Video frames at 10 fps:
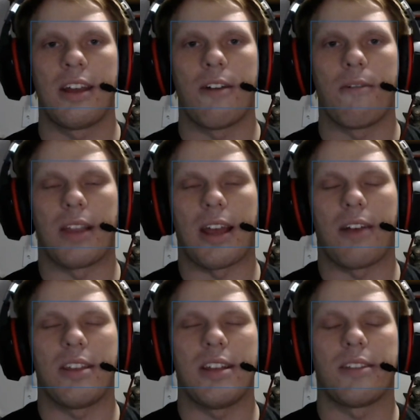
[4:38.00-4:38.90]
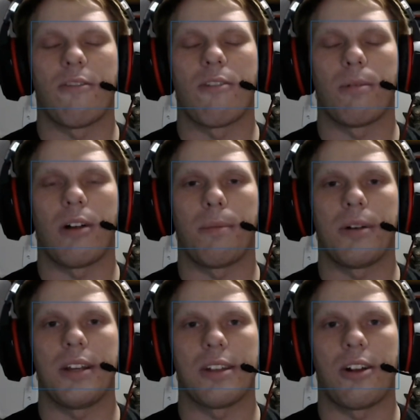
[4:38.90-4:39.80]
Without these four
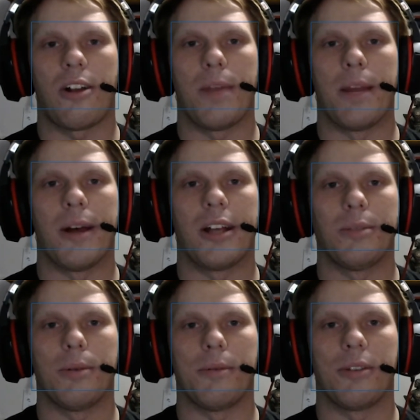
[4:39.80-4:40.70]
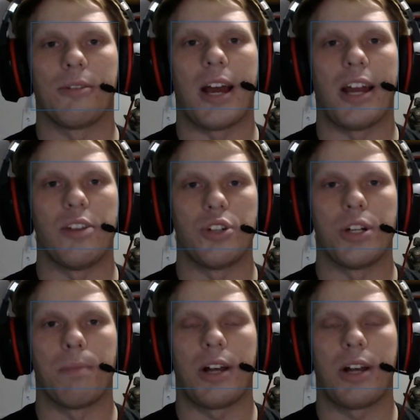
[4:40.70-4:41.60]
properties, all made possible through hydrogen
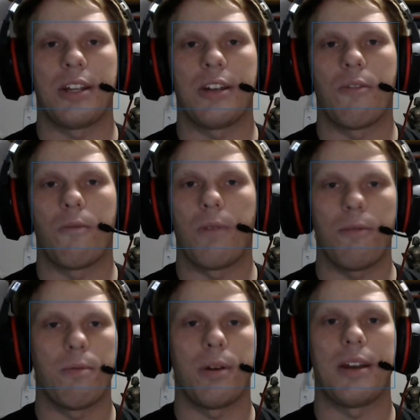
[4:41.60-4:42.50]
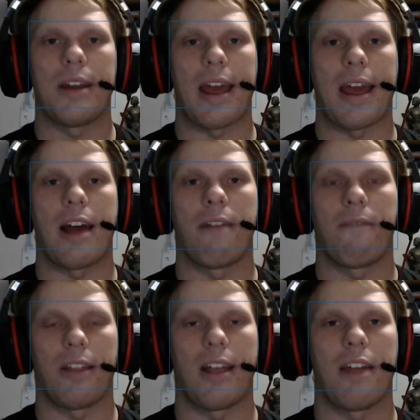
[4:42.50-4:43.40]
bonding, we wouldn't have
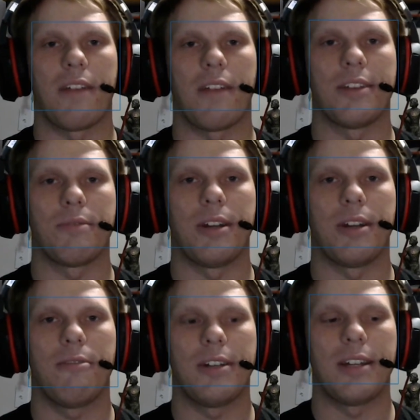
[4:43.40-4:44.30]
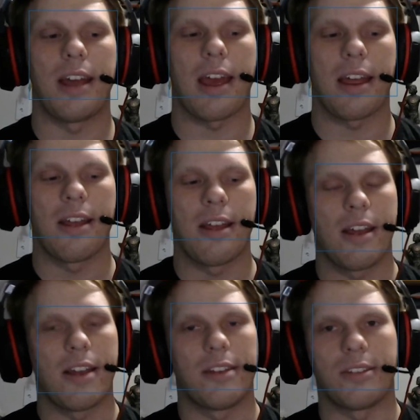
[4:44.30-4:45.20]
life as we know it today.
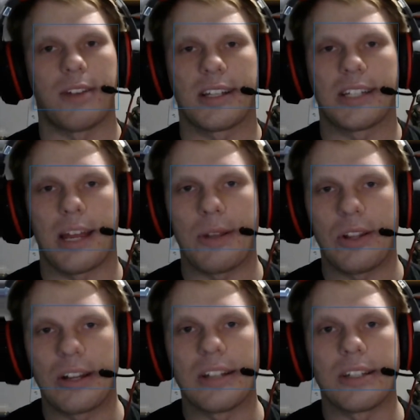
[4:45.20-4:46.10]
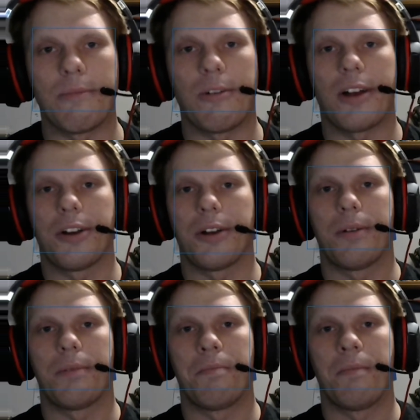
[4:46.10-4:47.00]
So next time you look at some water,
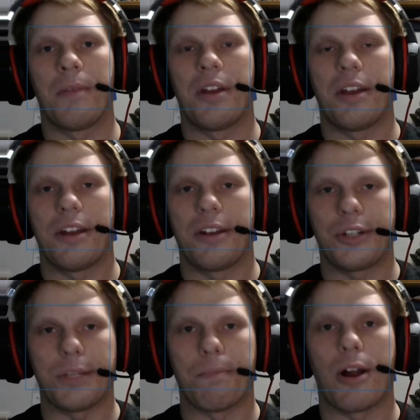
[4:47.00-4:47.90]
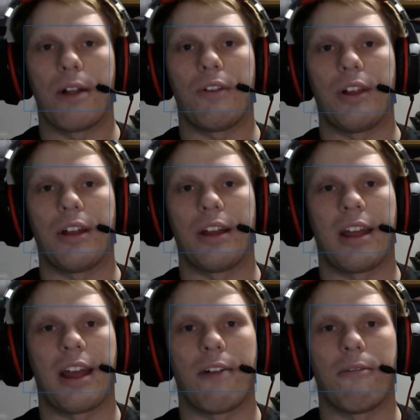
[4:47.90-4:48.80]
just marvel at
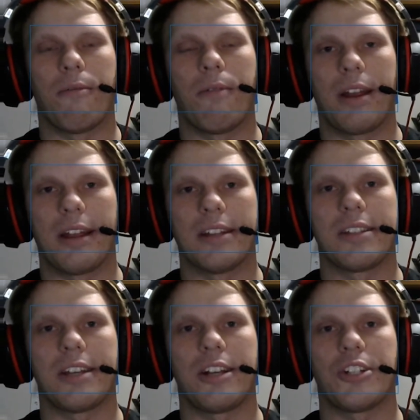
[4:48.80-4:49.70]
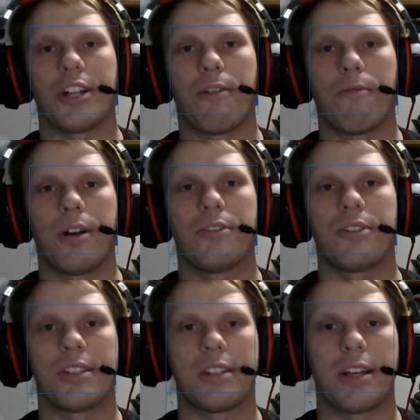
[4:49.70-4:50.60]
how it is such a wondrous
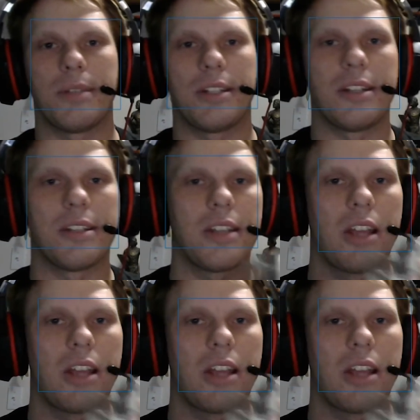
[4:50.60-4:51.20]
substance.